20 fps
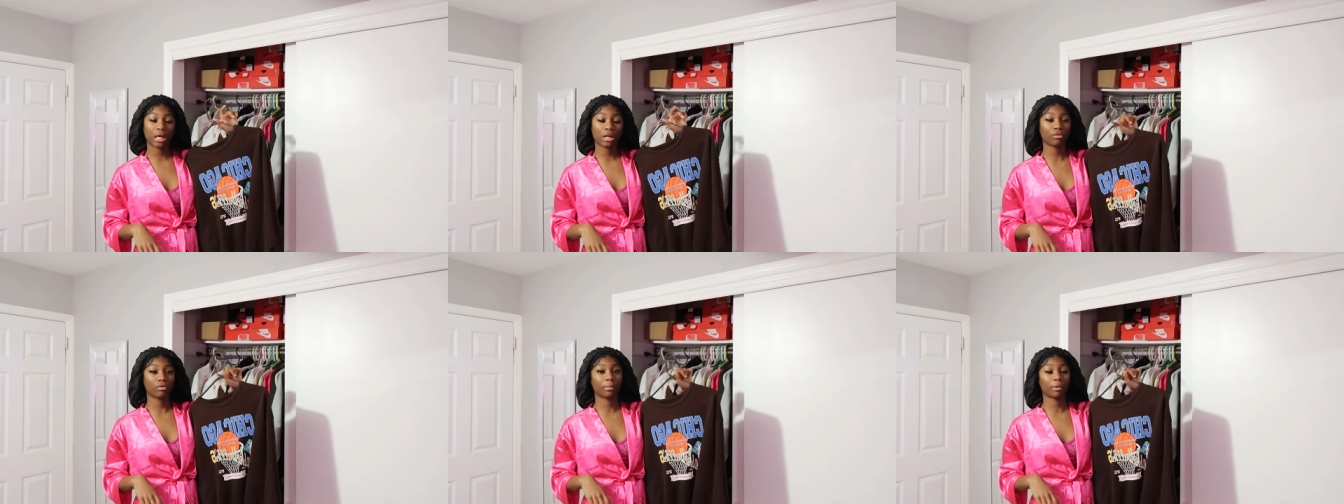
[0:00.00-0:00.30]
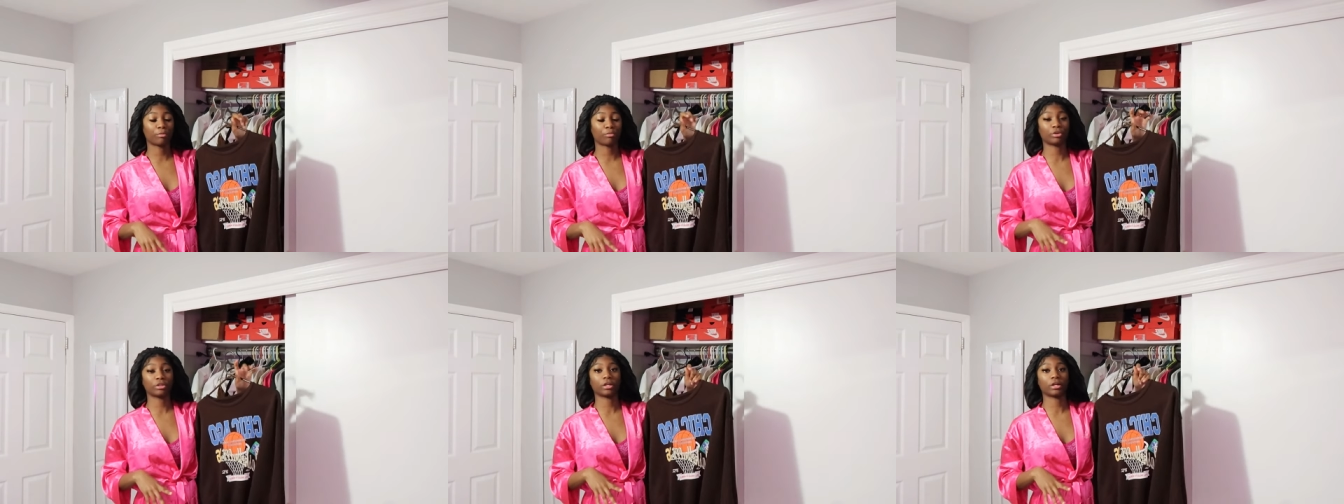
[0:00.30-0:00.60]
I don't
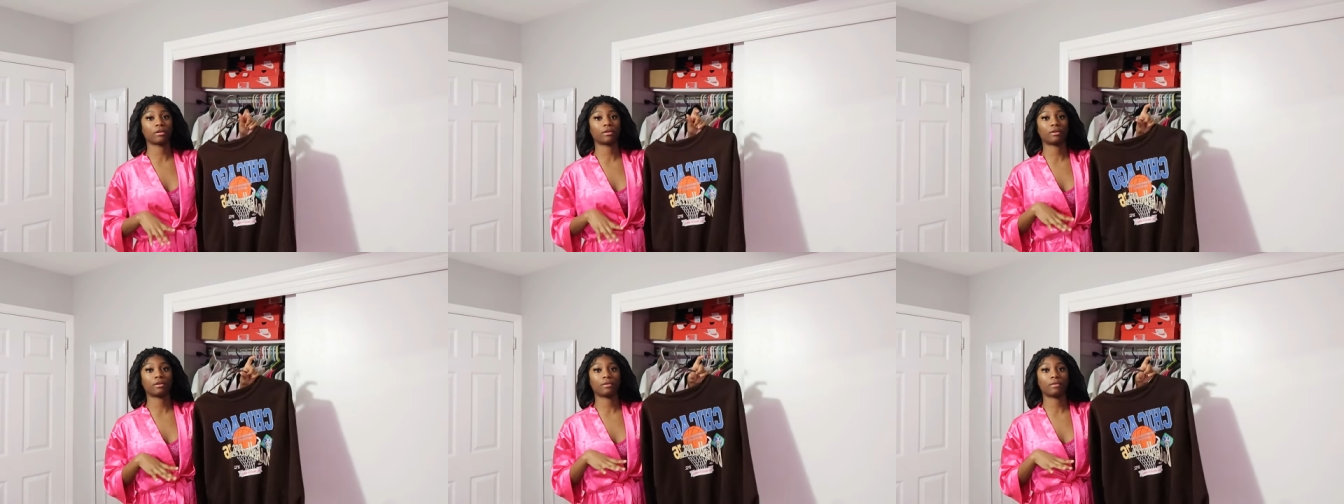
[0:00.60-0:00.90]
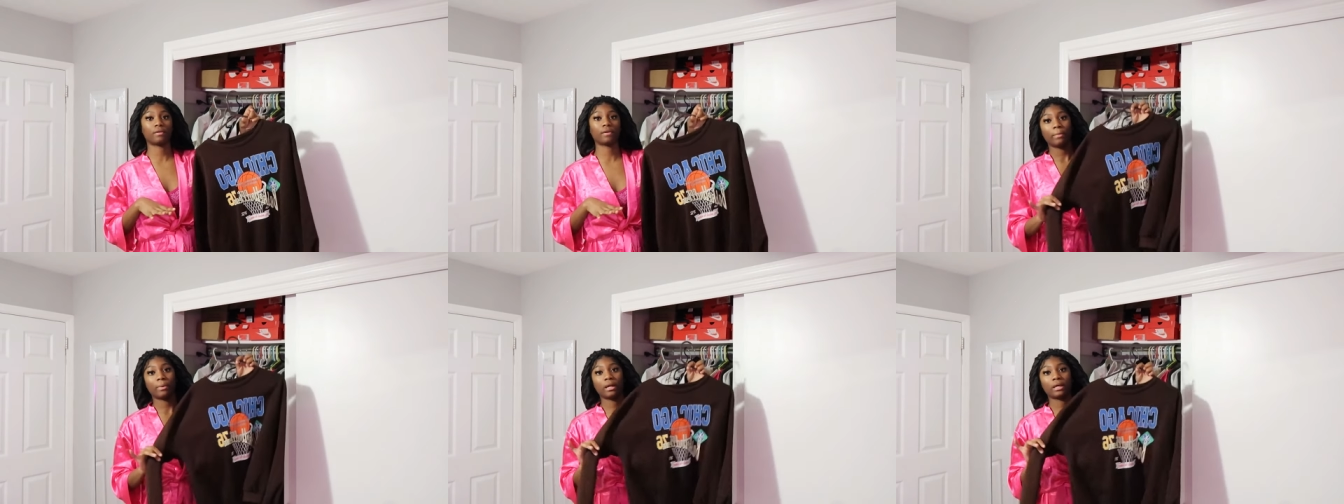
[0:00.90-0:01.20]
remember what they're
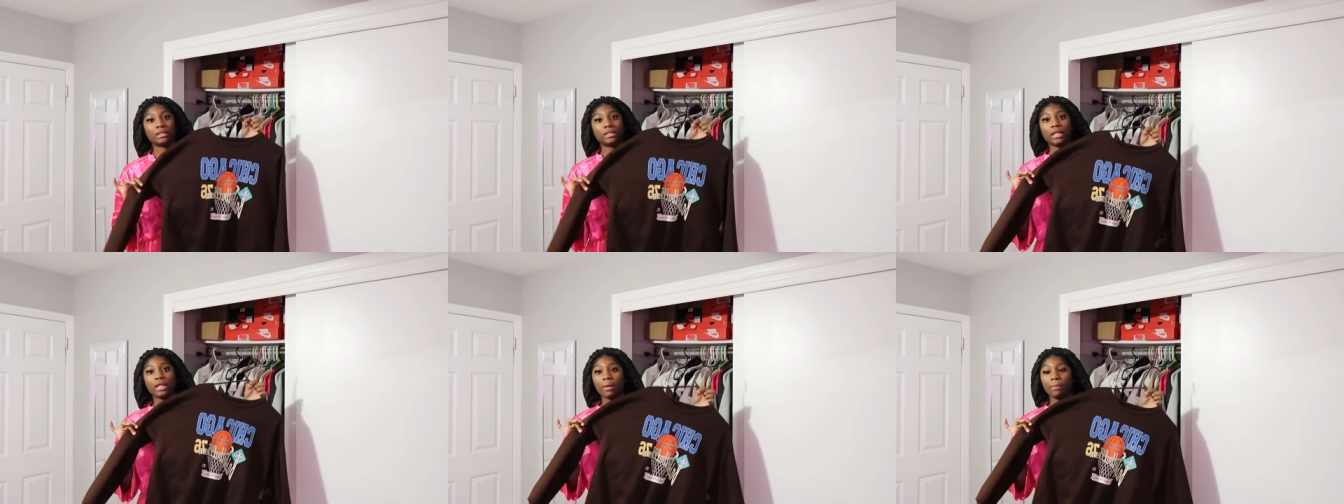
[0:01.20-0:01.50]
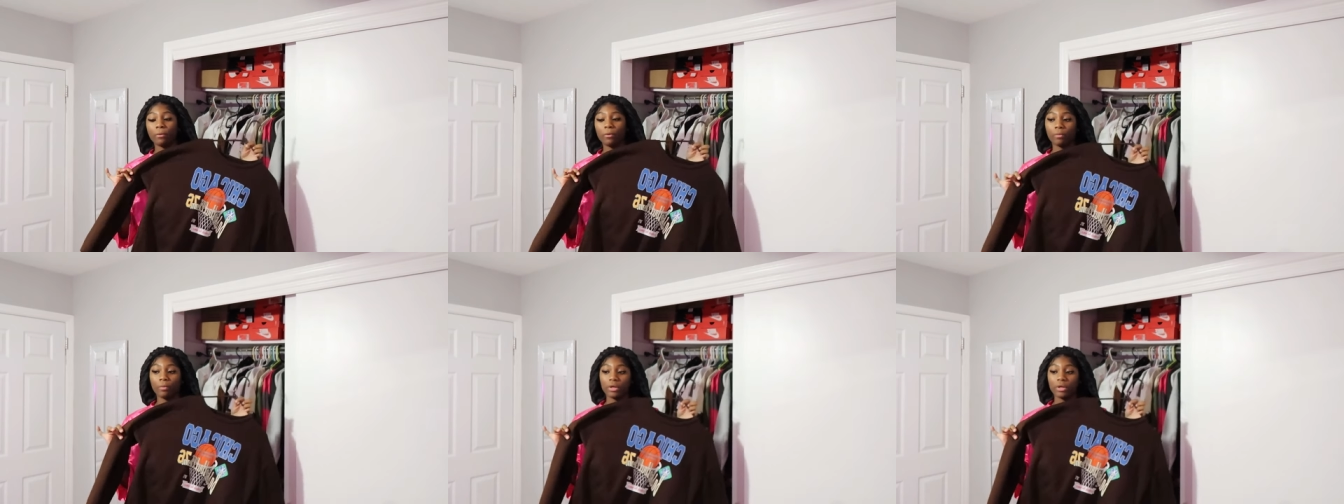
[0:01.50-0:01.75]
called, but I think I'm gonna